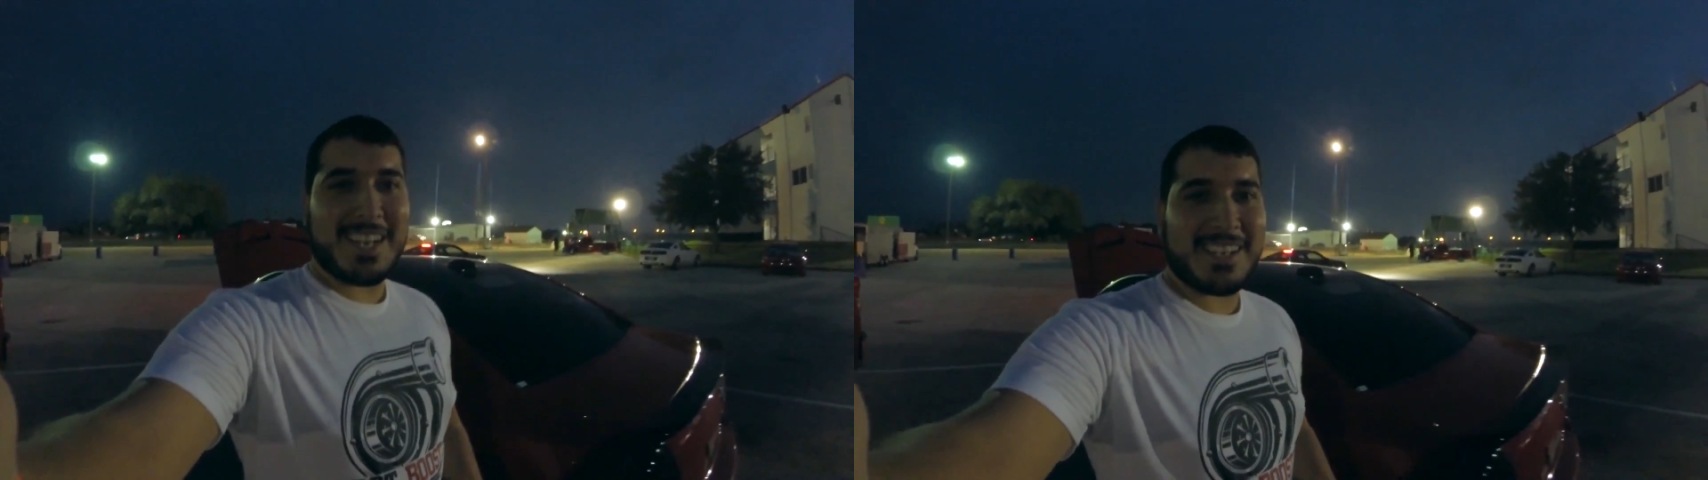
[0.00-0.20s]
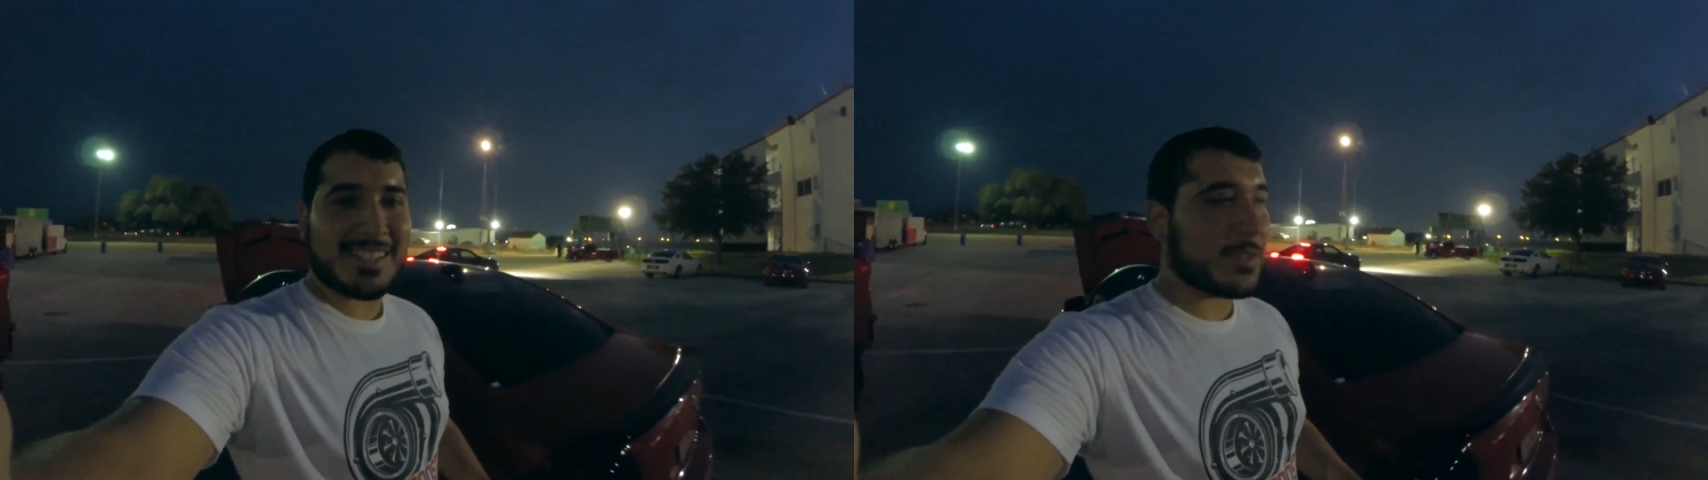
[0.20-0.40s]

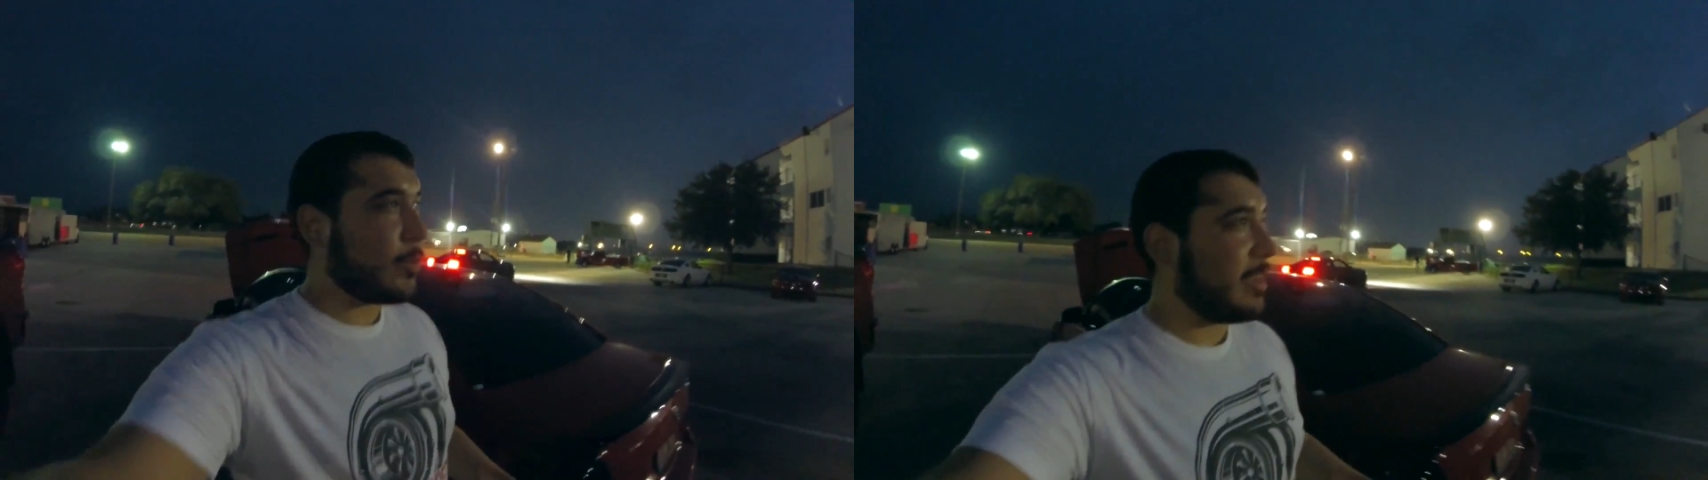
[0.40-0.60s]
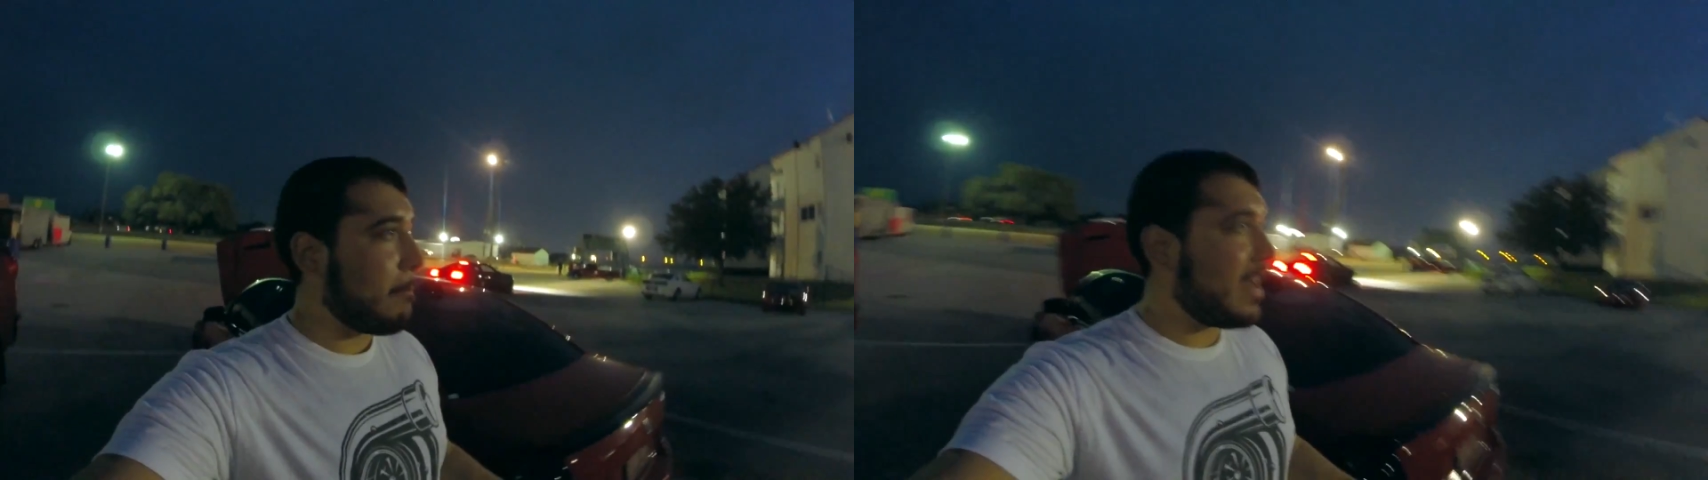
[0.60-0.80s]
guys,
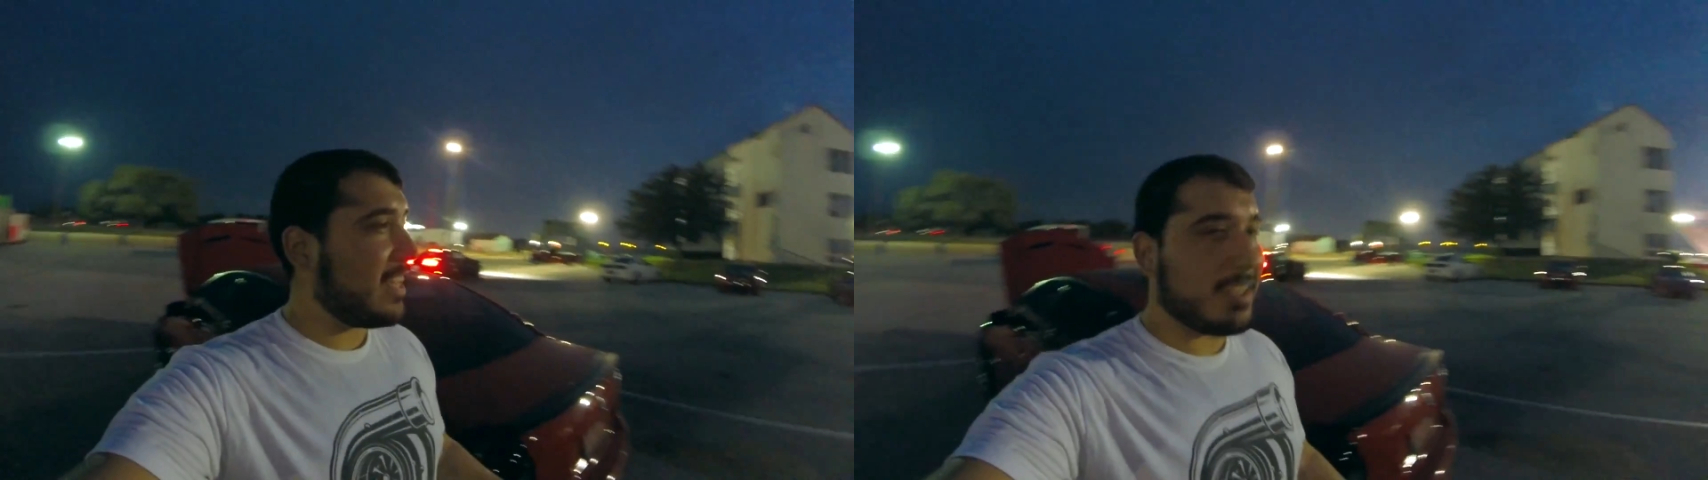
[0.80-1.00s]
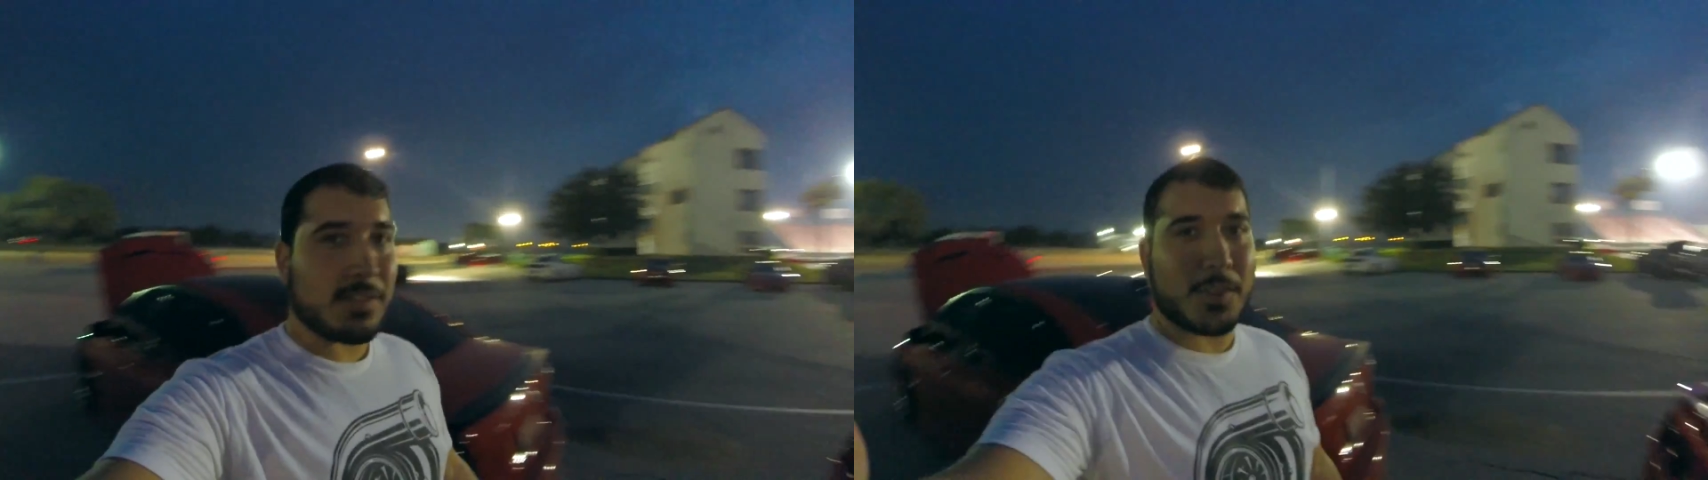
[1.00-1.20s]
we
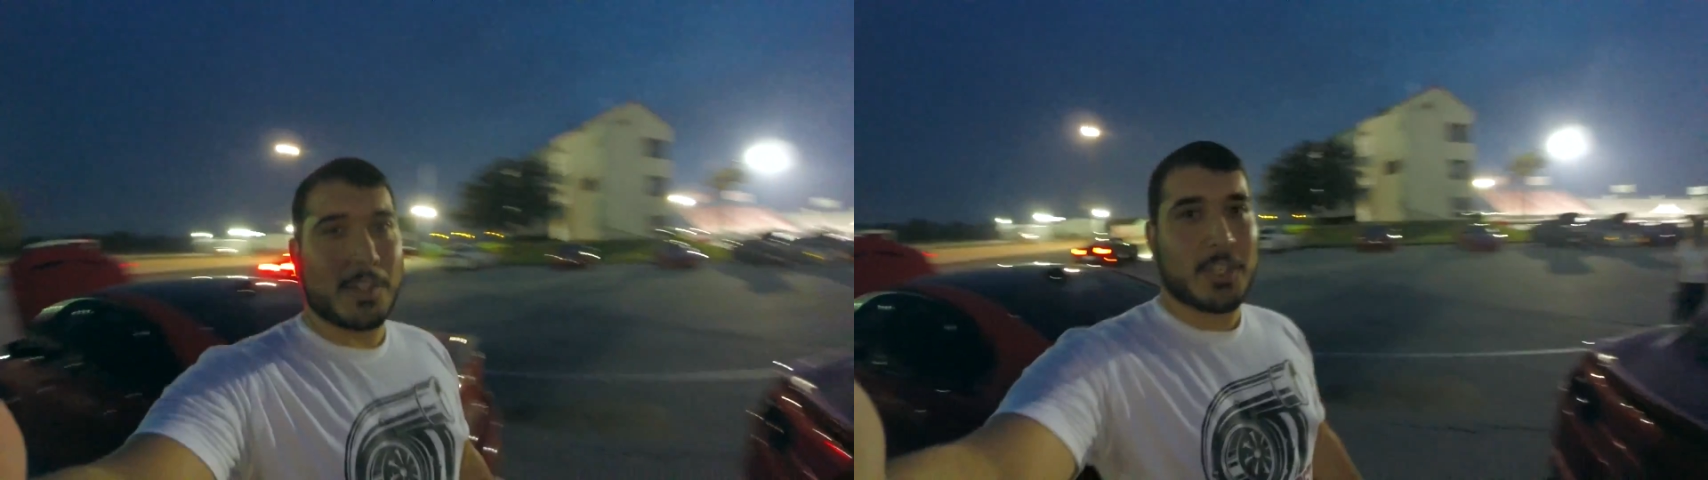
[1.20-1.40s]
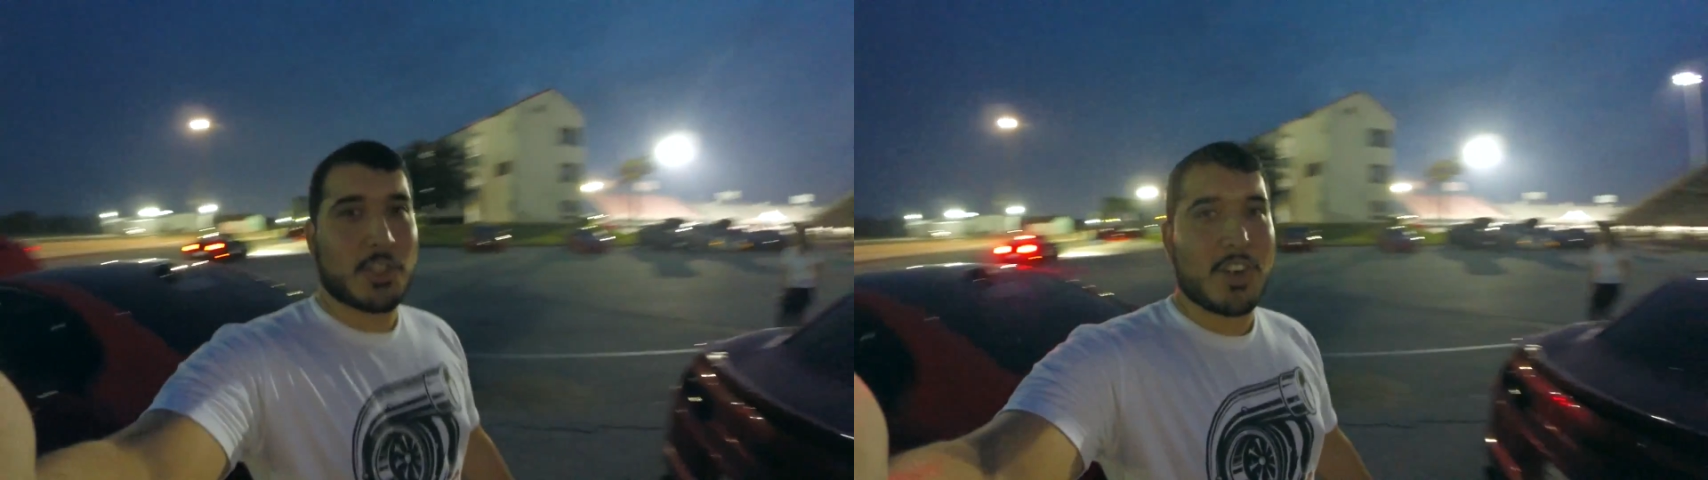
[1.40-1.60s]
made it to
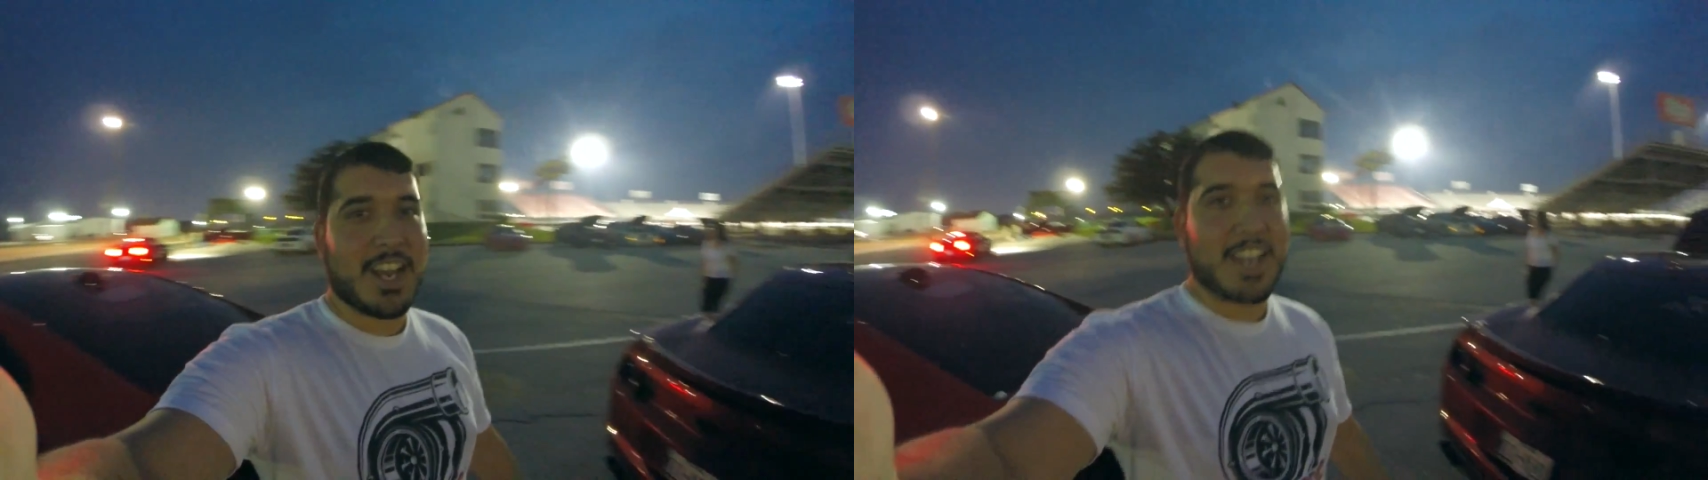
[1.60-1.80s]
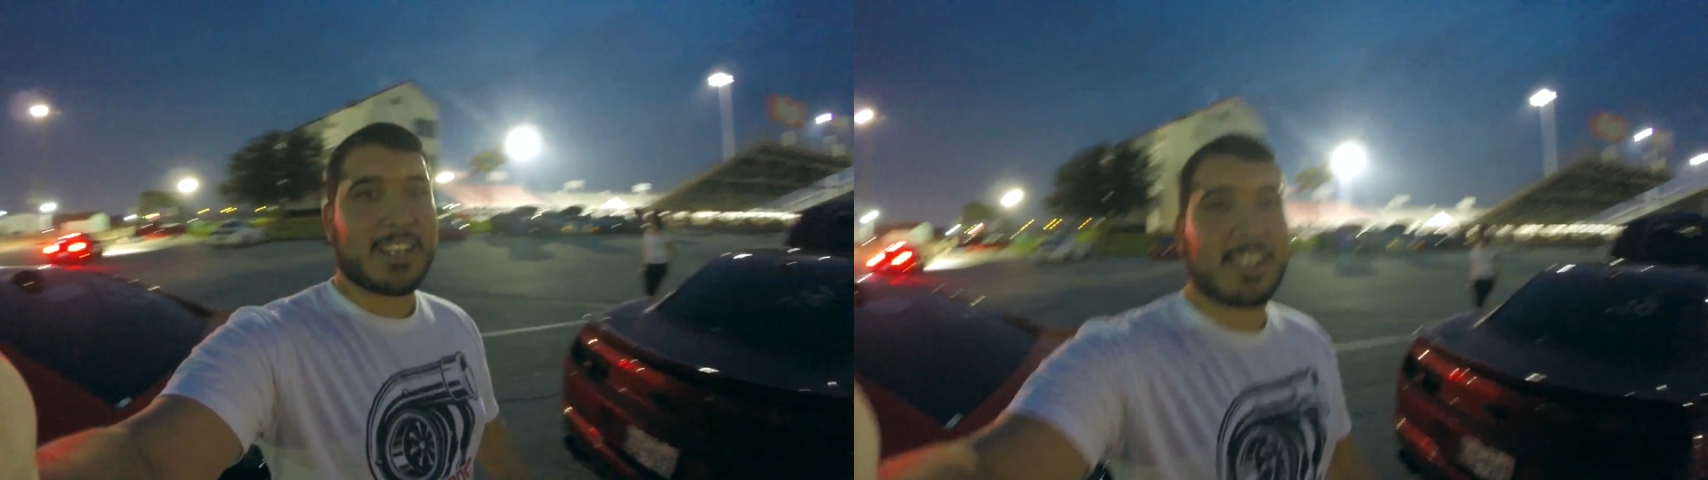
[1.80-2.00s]
the
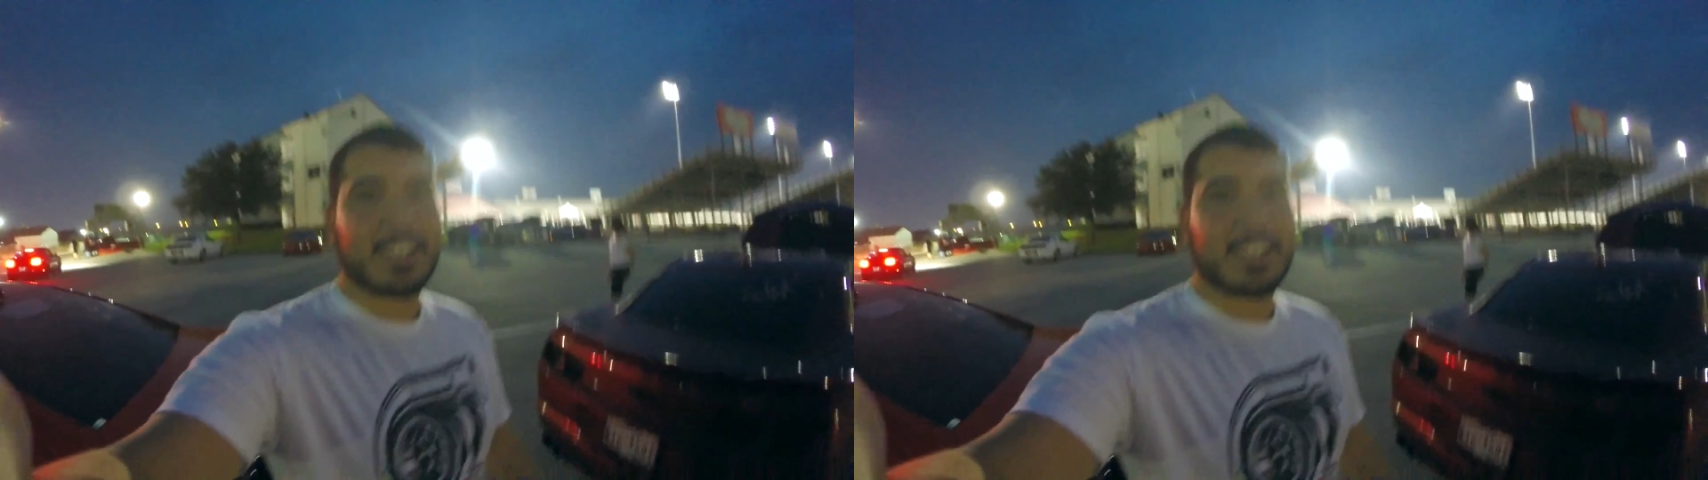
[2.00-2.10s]
track,